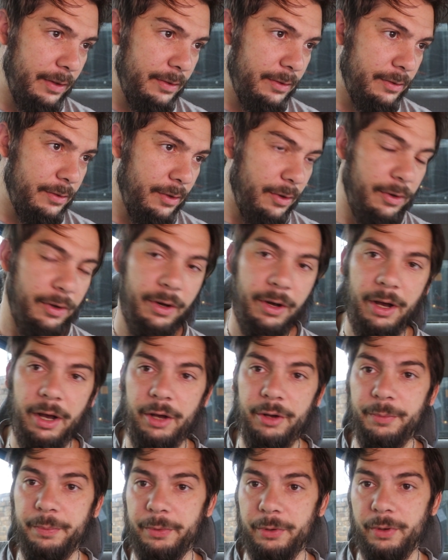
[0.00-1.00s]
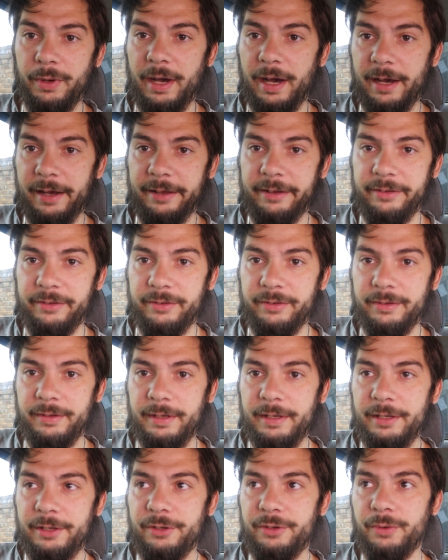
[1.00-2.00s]
So I hope you guys
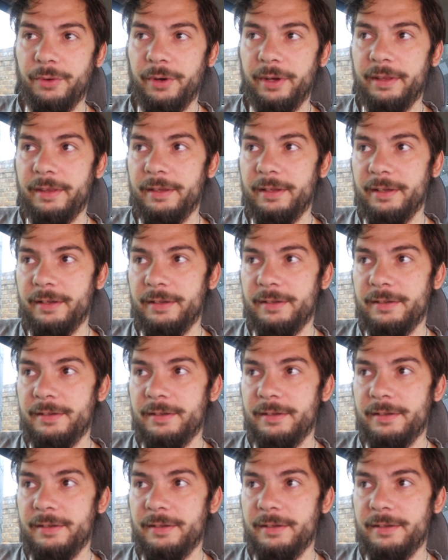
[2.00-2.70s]
enjoyed the